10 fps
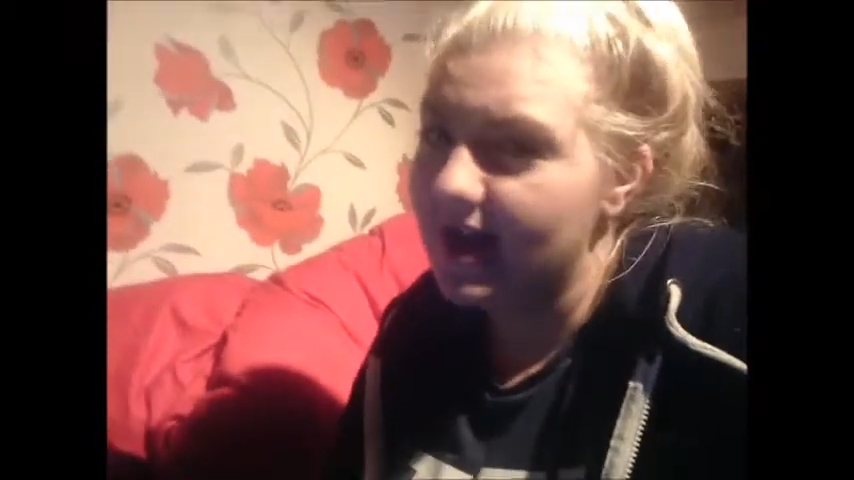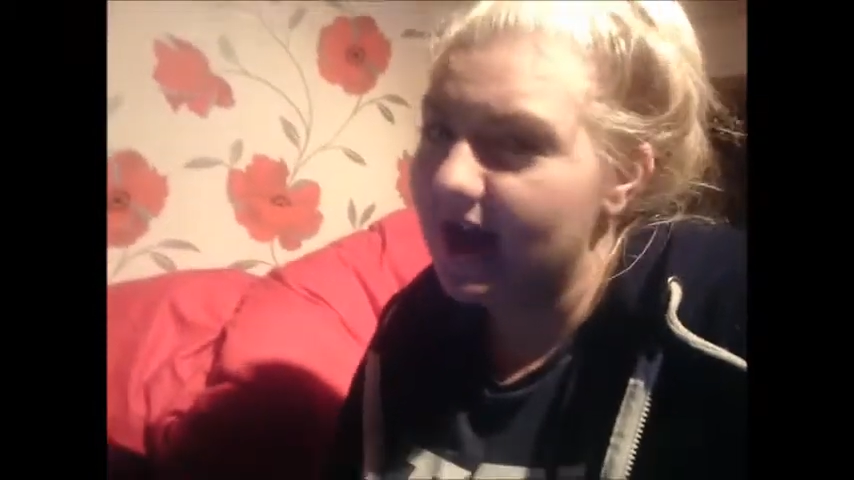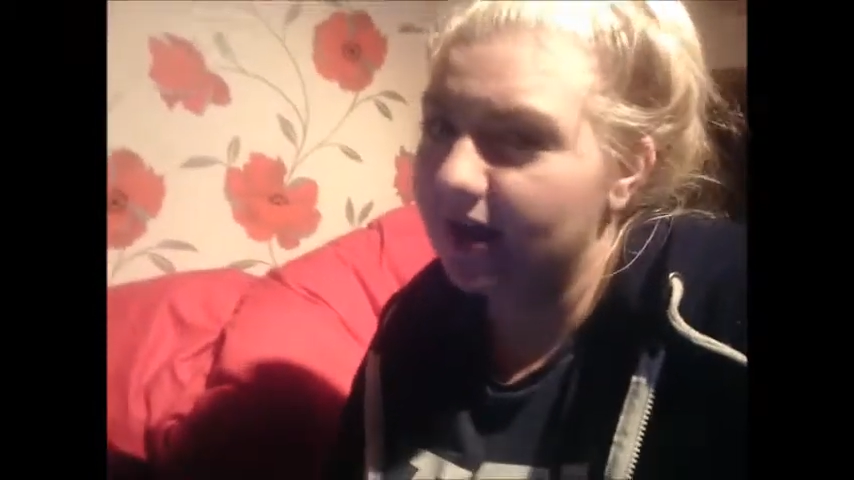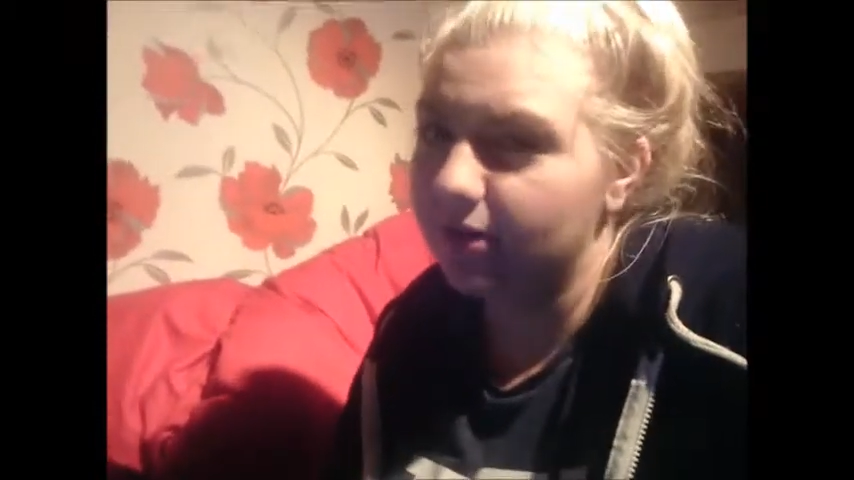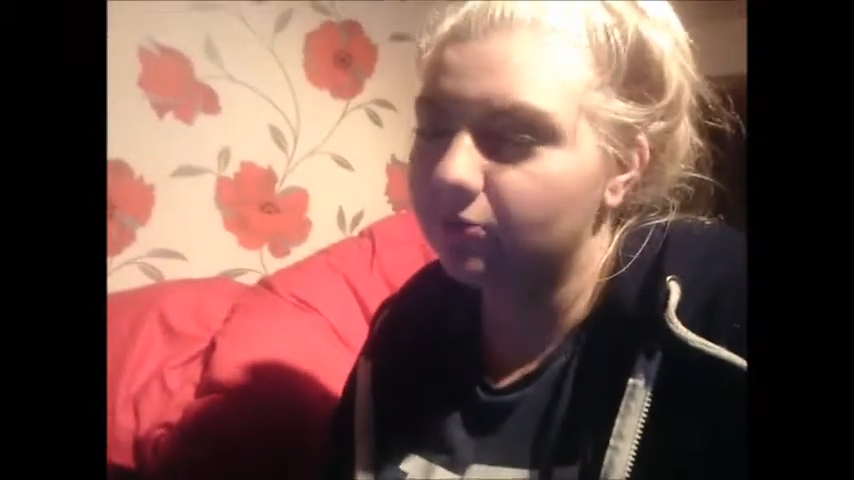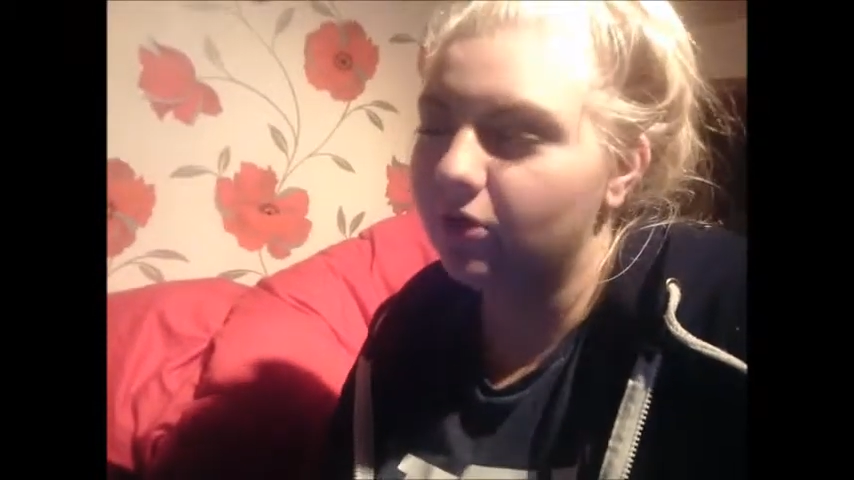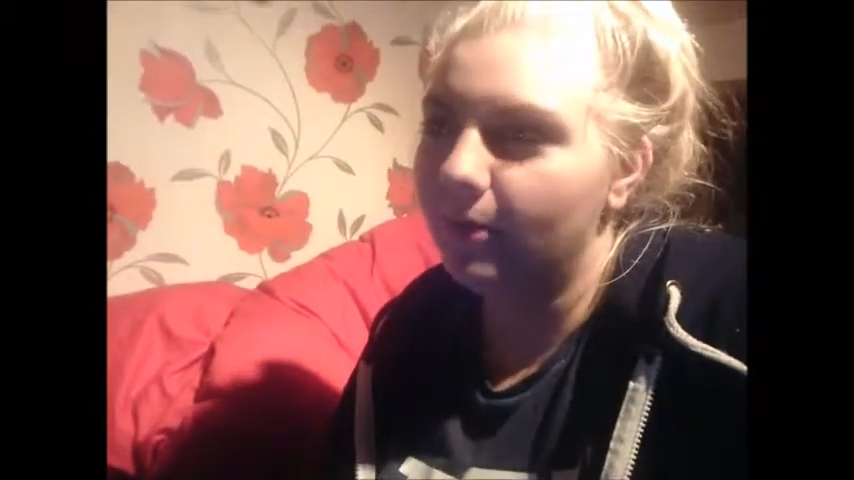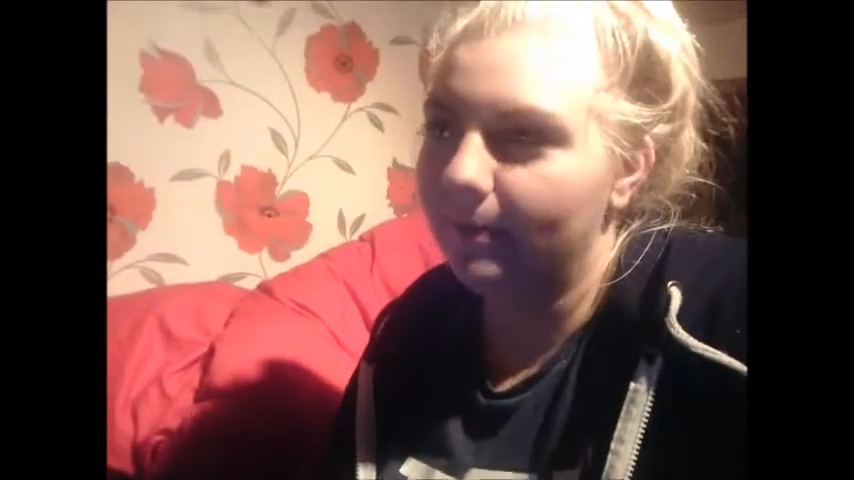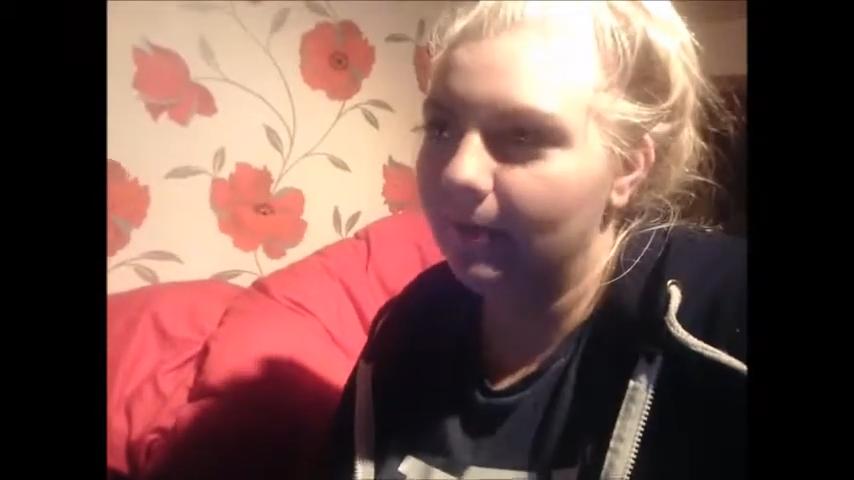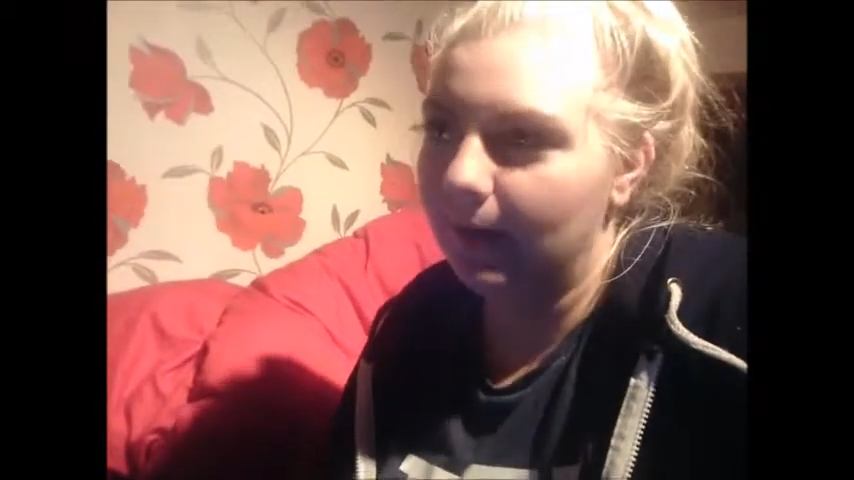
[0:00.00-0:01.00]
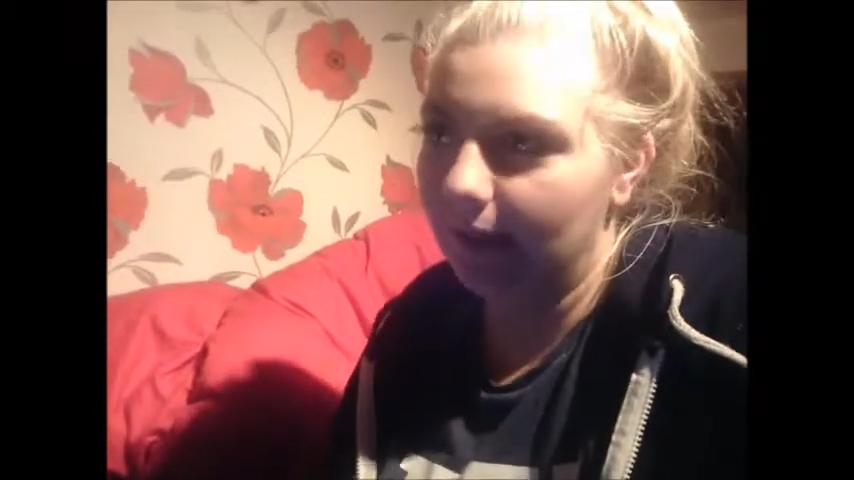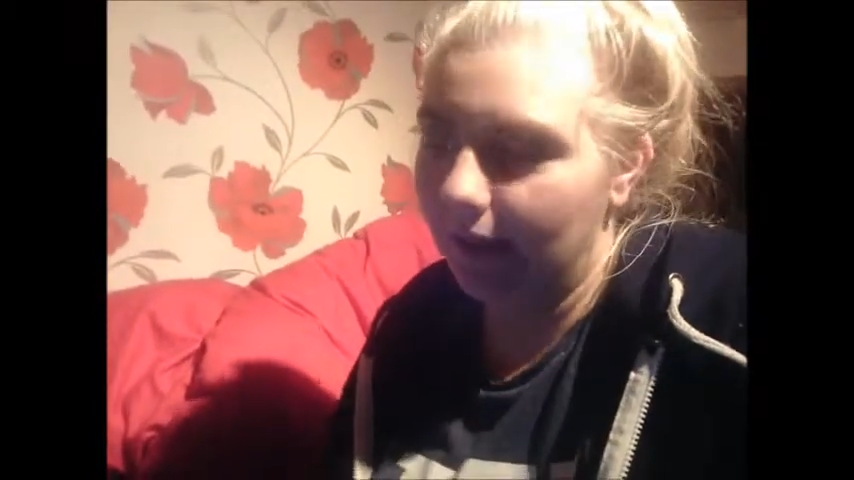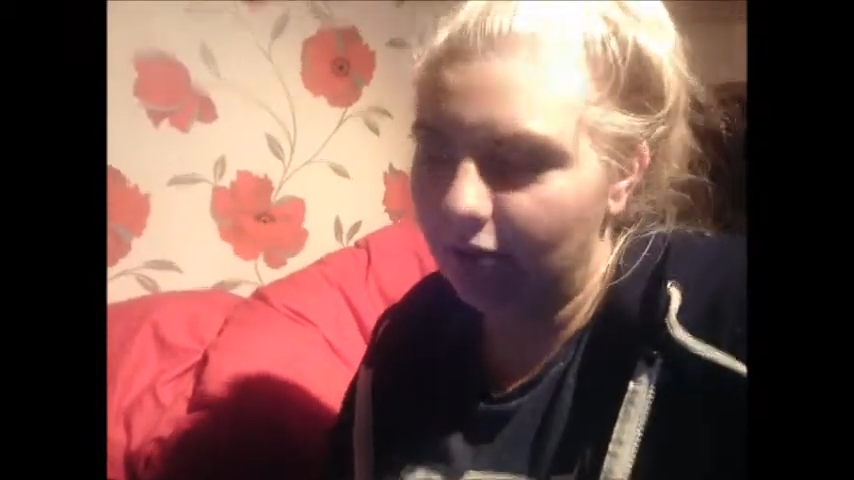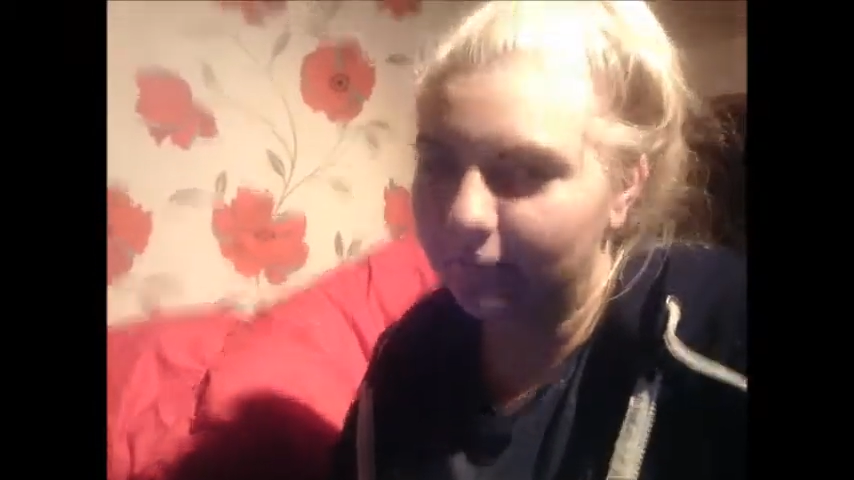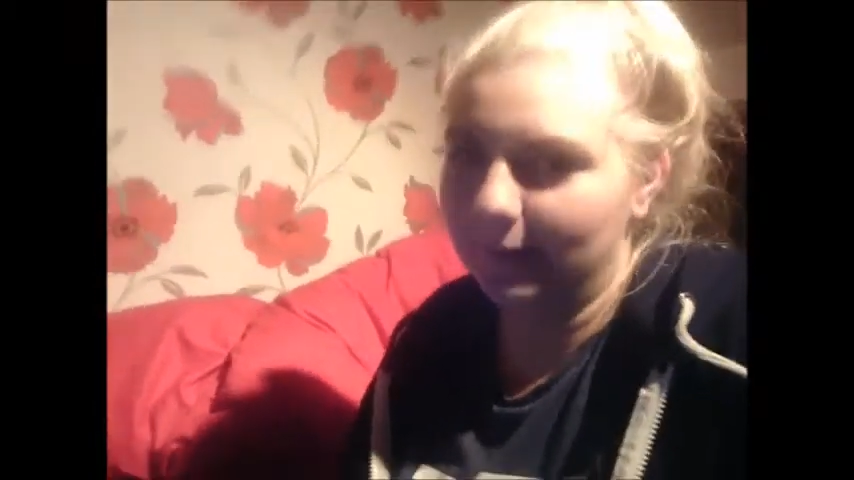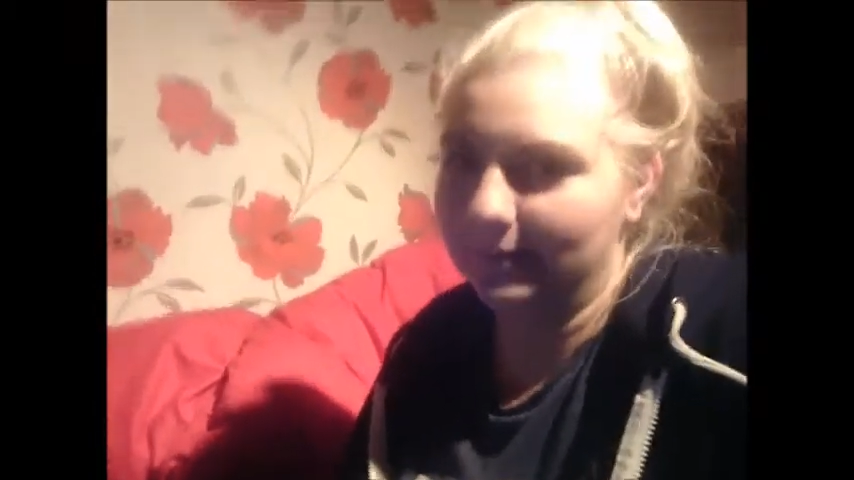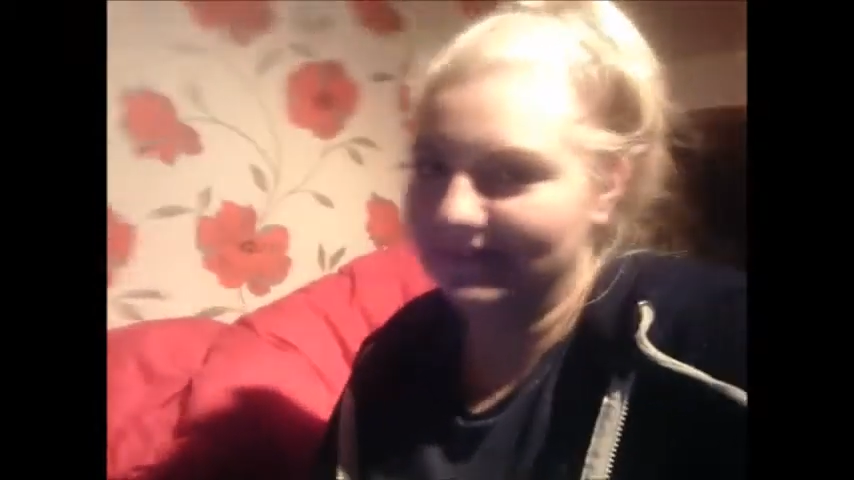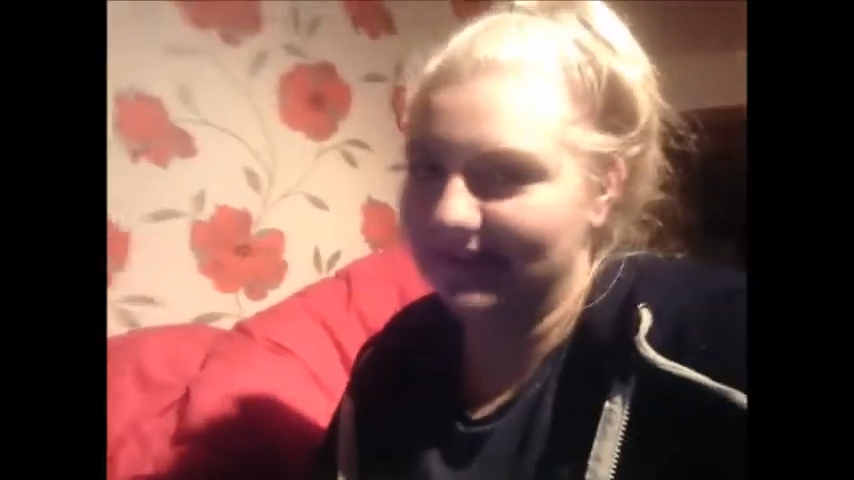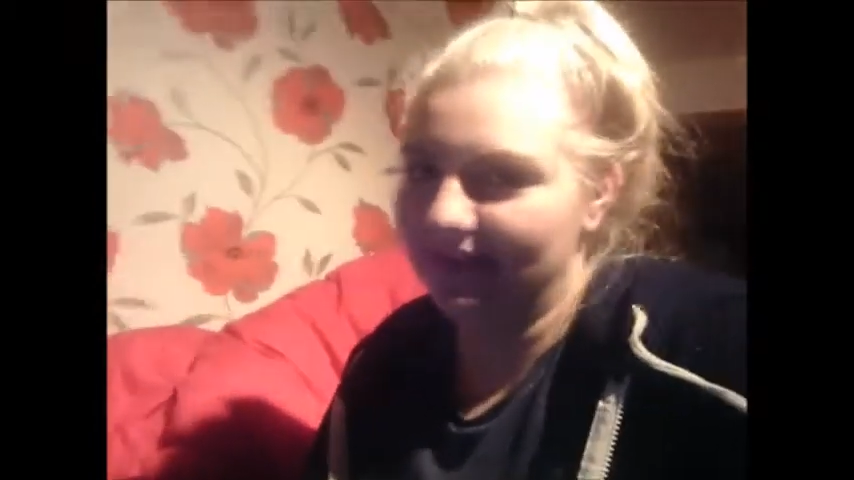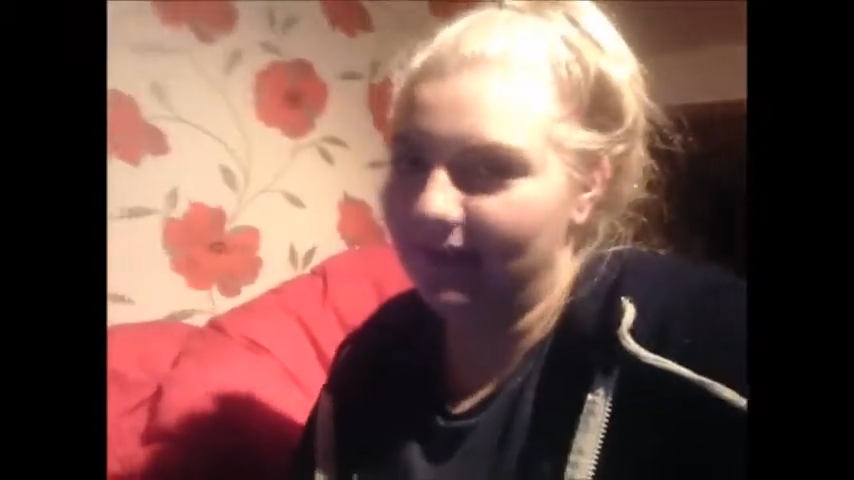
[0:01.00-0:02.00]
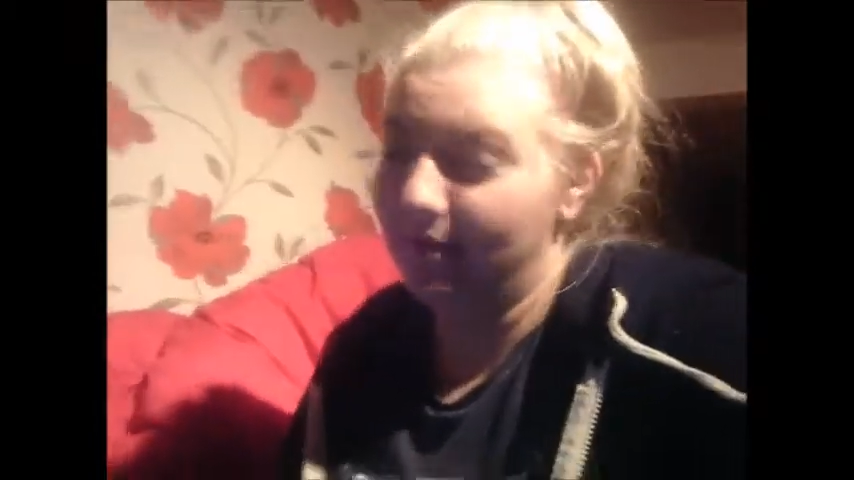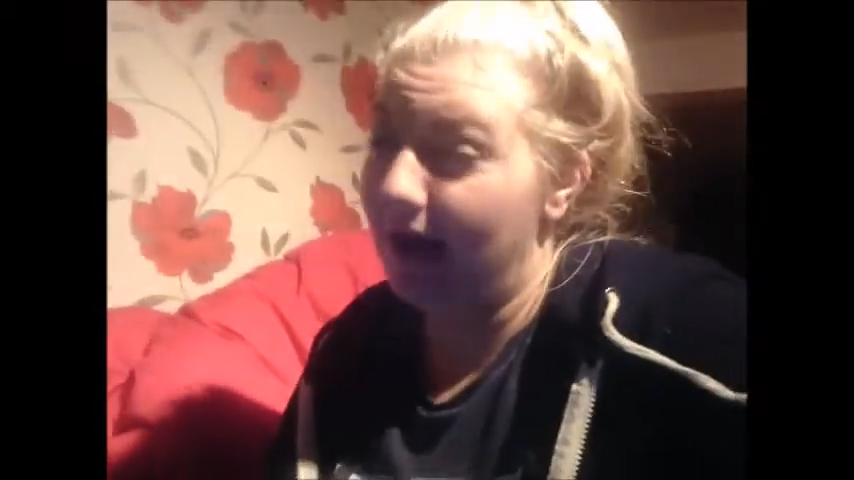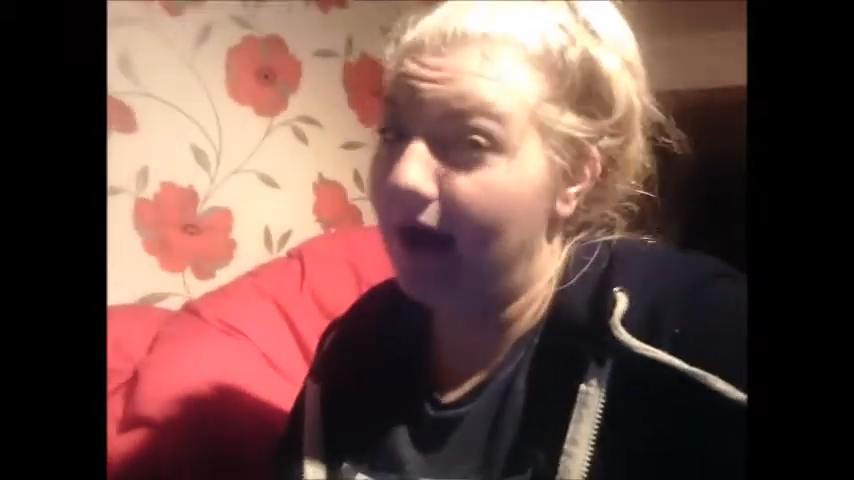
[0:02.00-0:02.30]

I know not a lot of people say that, but I